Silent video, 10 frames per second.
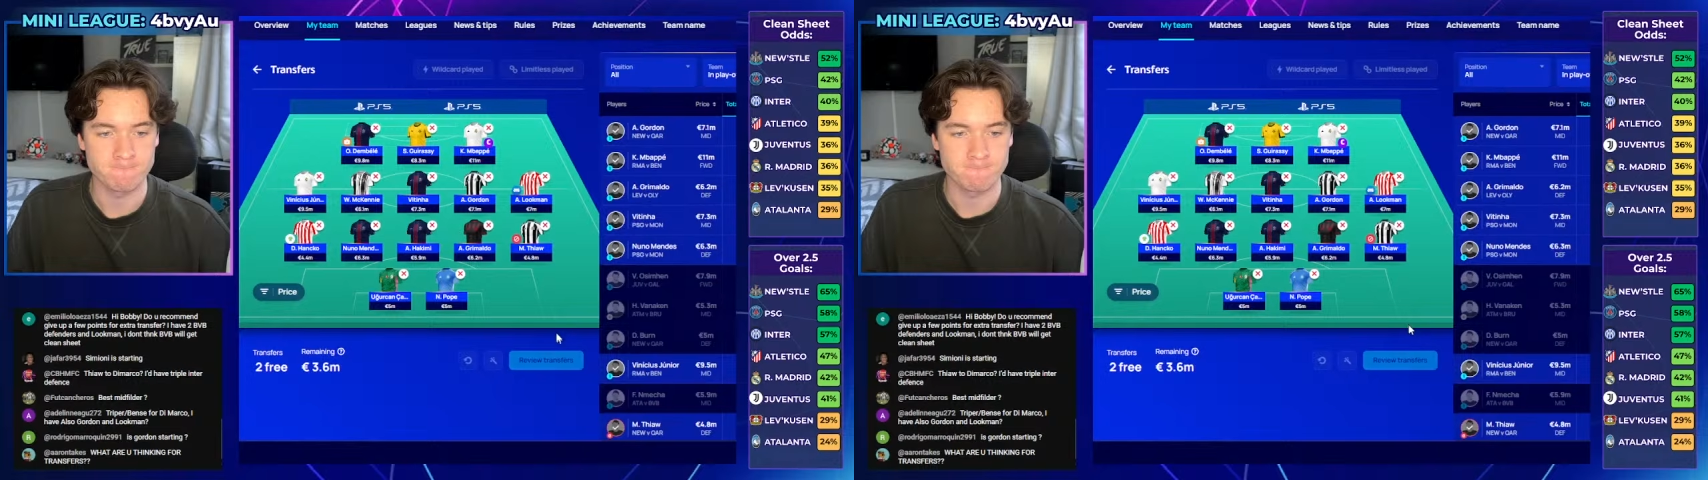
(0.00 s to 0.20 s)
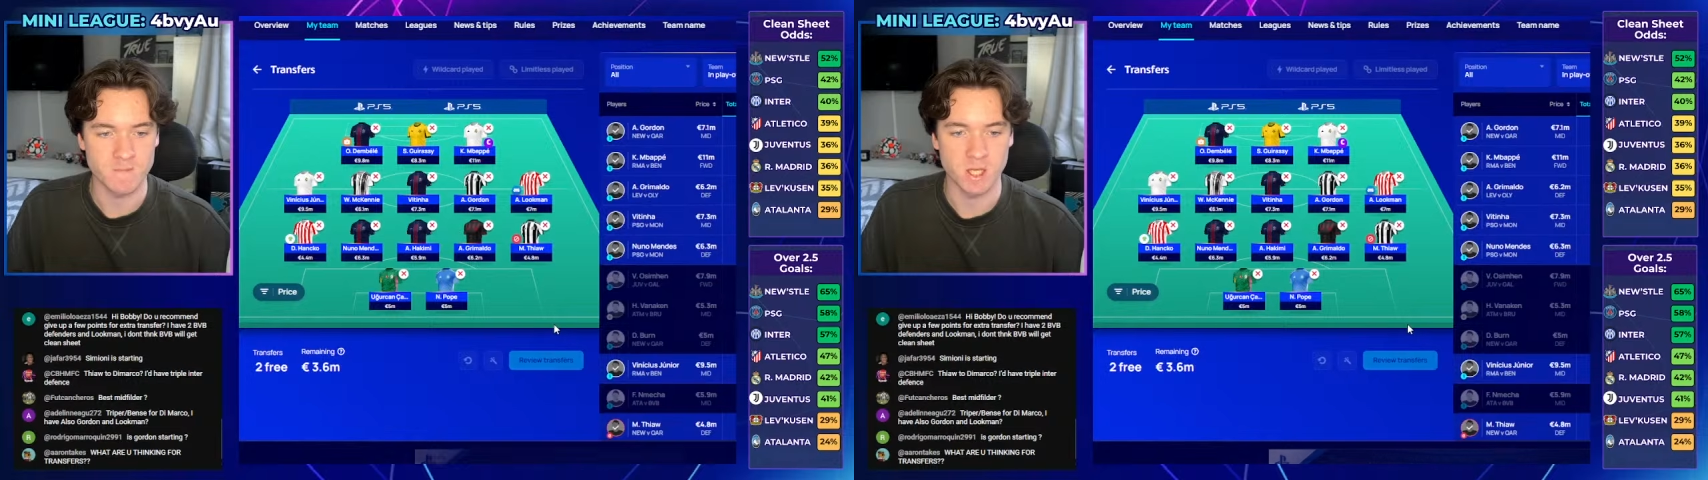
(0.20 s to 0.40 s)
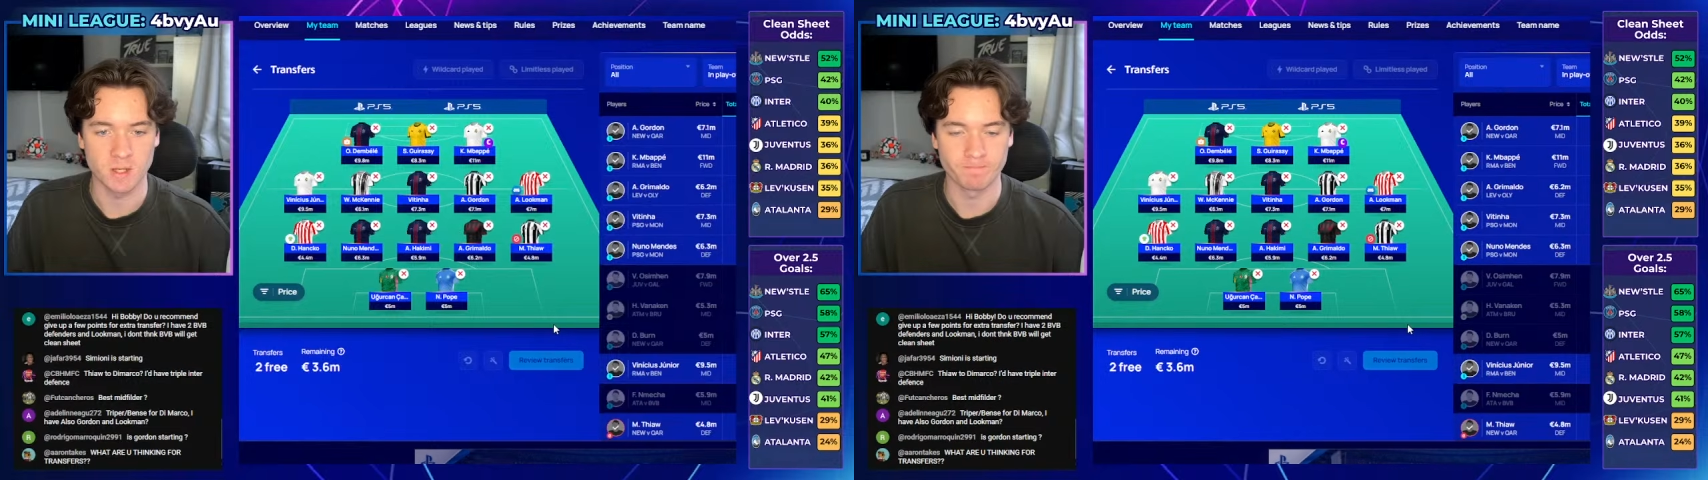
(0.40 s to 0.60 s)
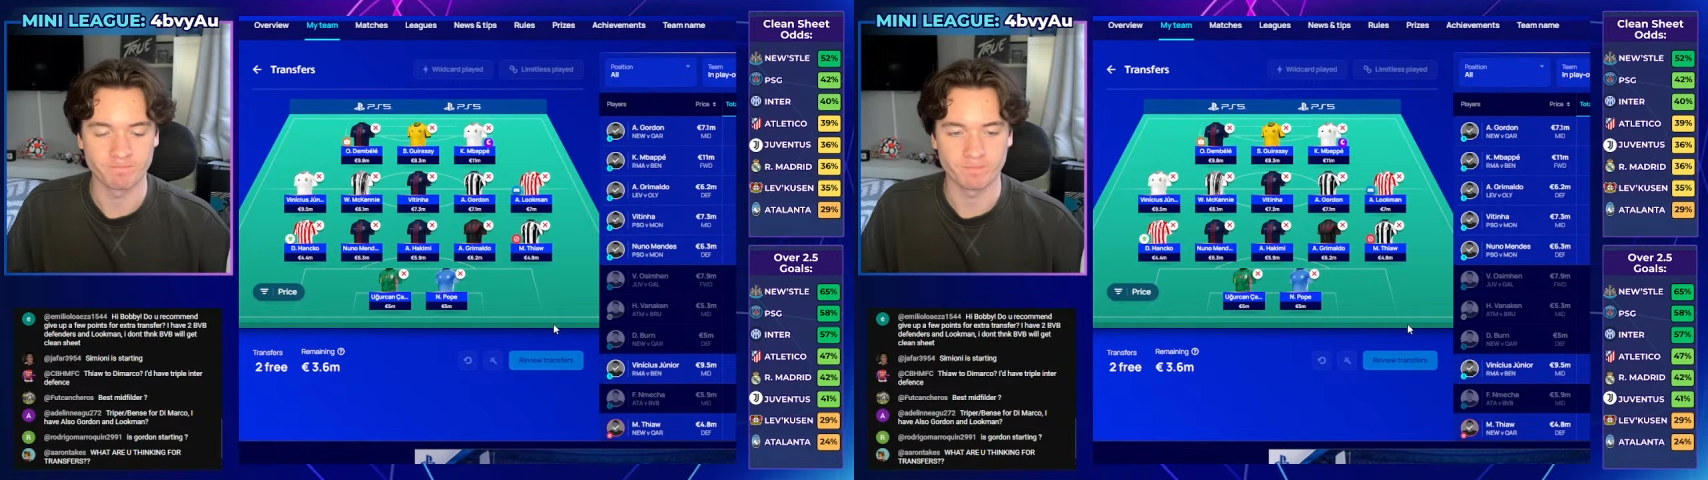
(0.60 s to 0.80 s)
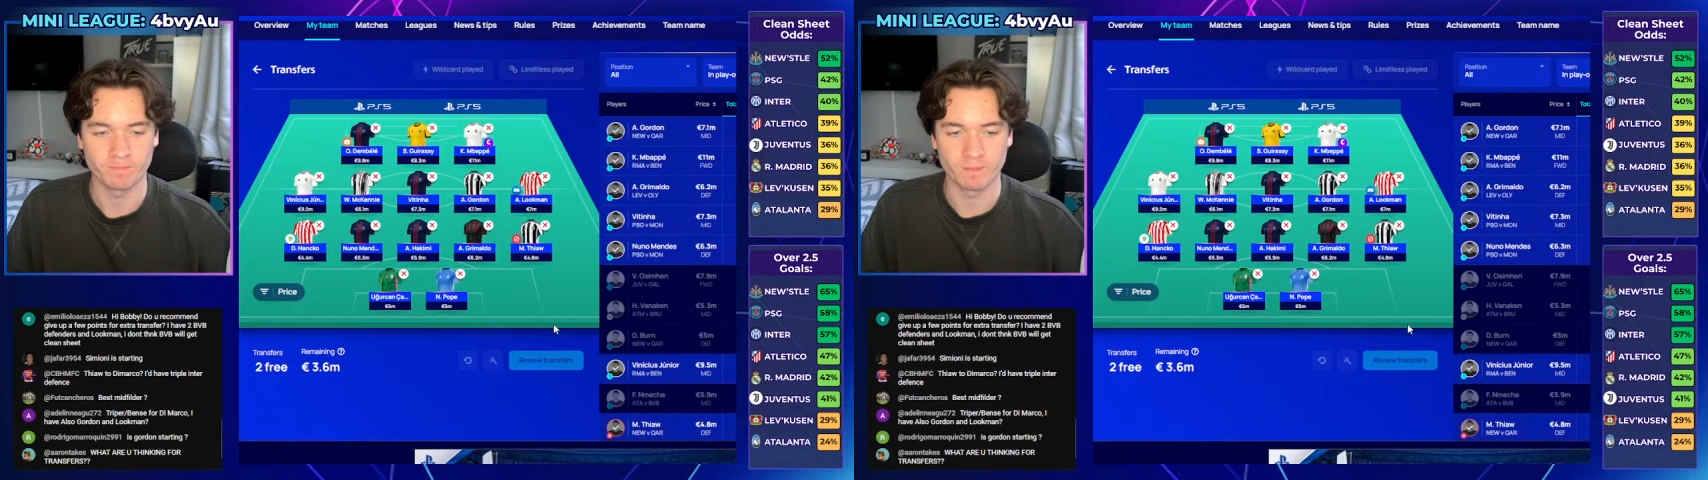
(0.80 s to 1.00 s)
Yeah,
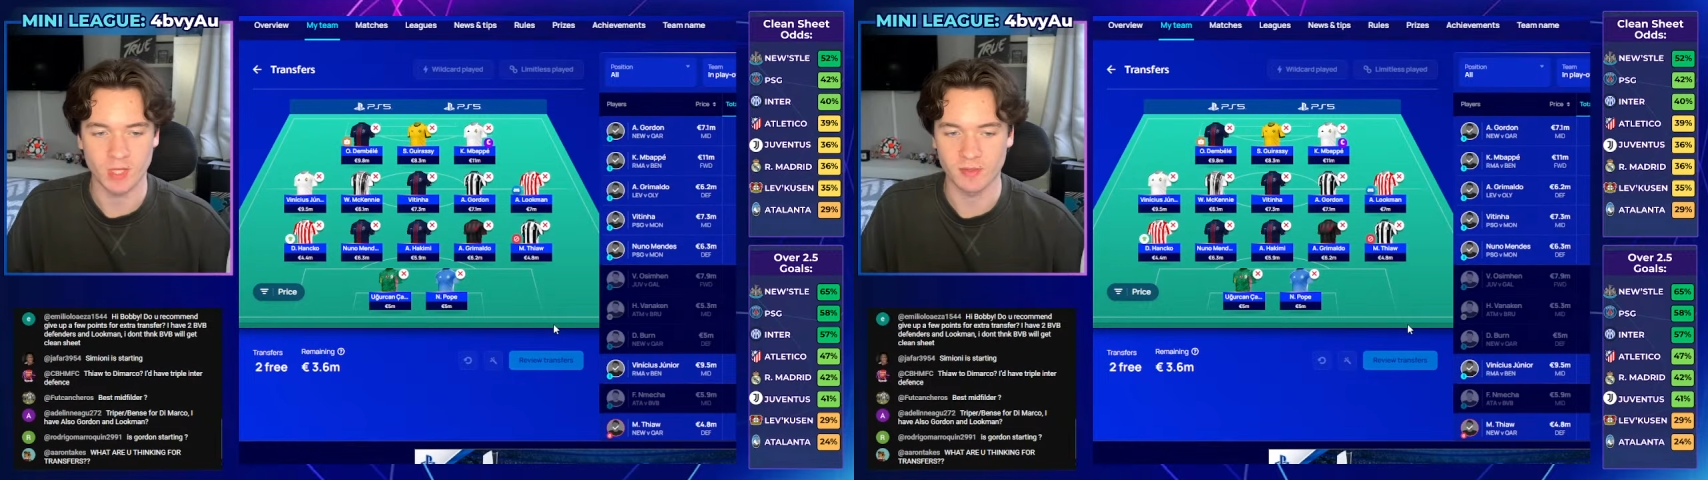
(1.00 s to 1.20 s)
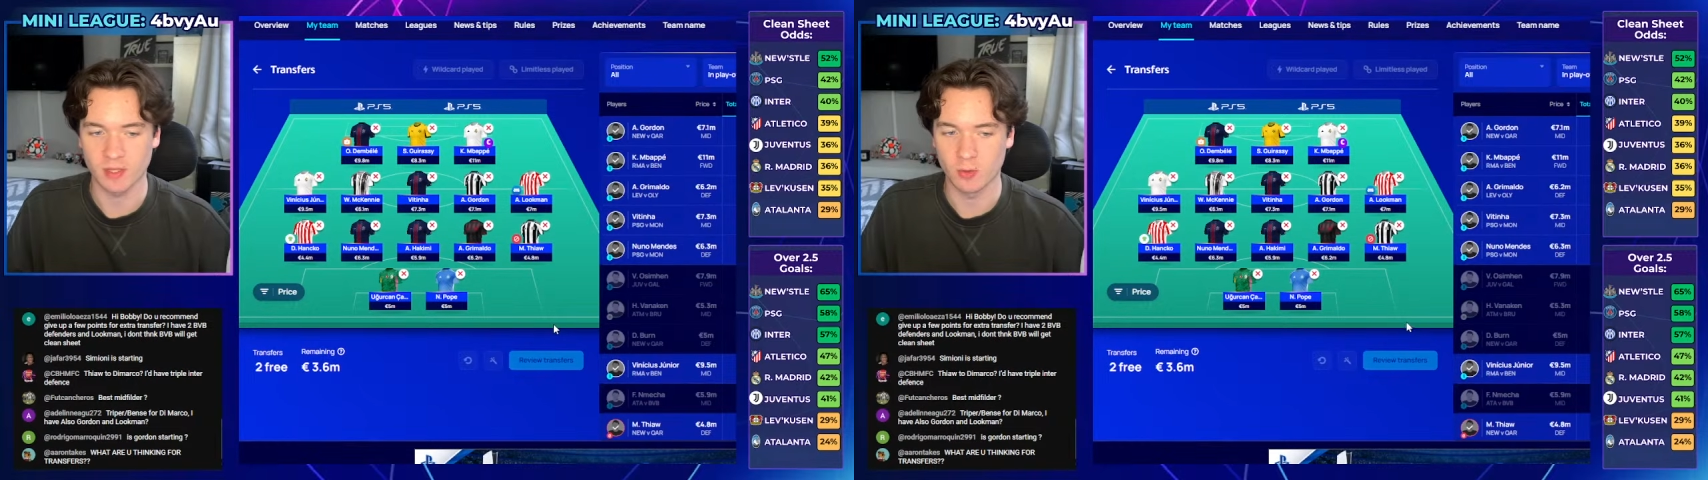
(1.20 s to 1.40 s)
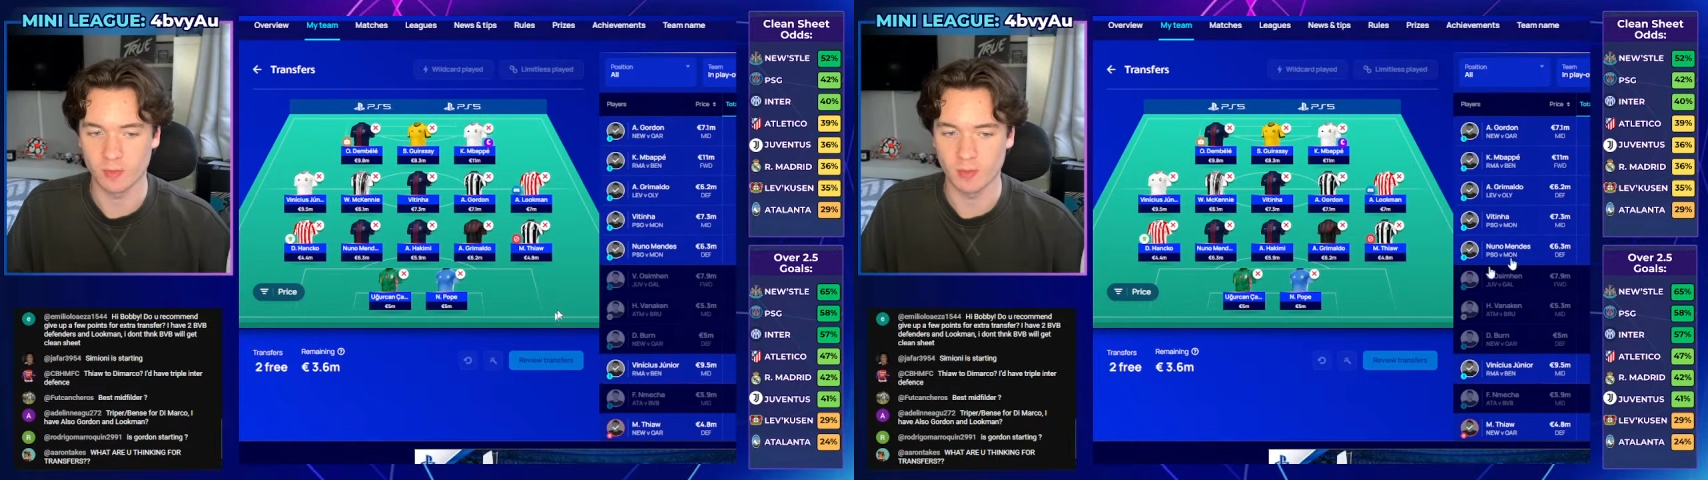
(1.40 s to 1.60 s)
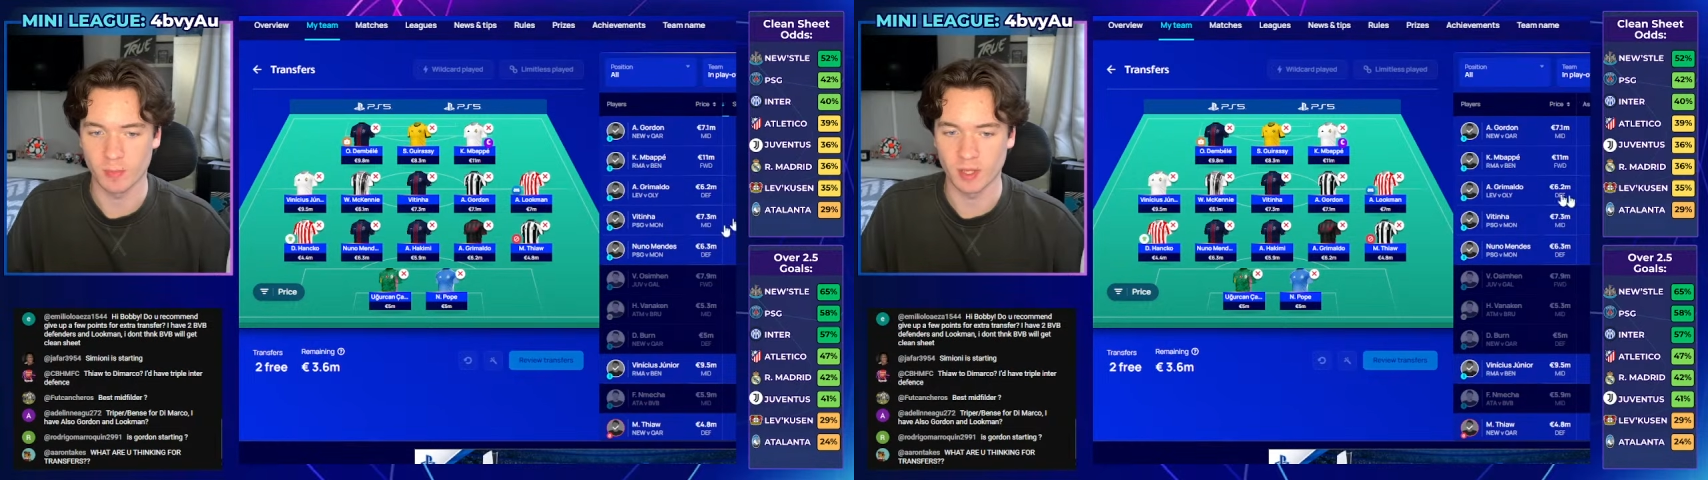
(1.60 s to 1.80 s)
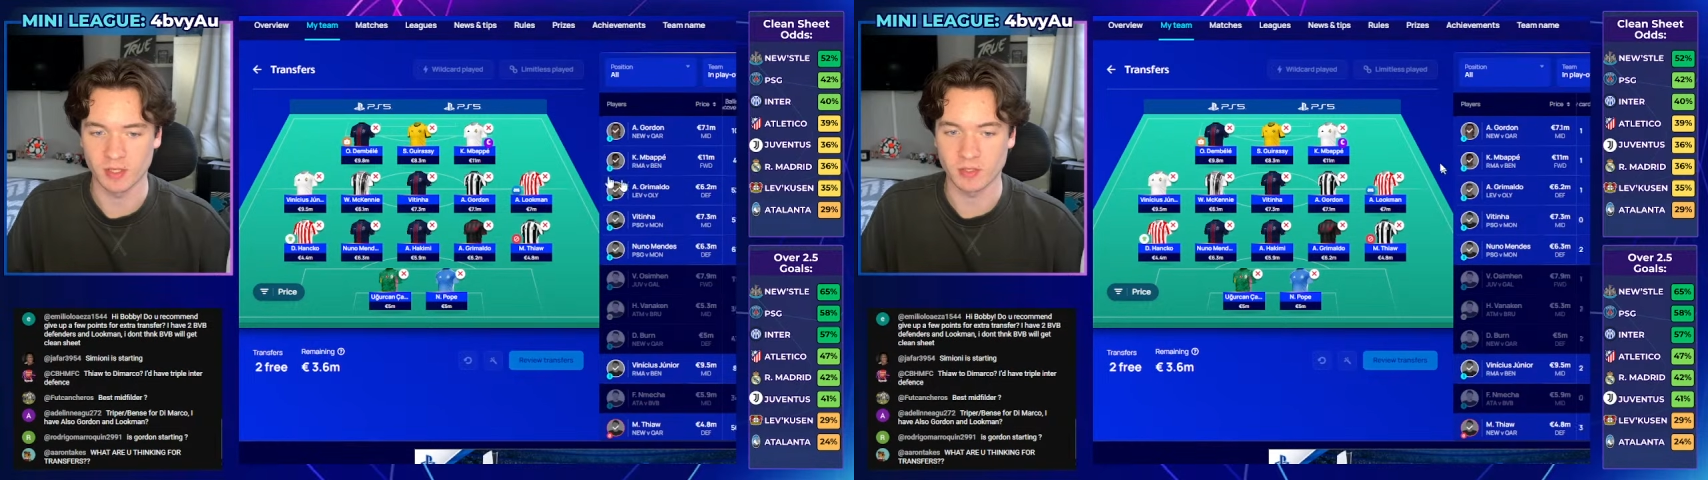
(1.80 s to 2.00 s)
I think that would be my pick.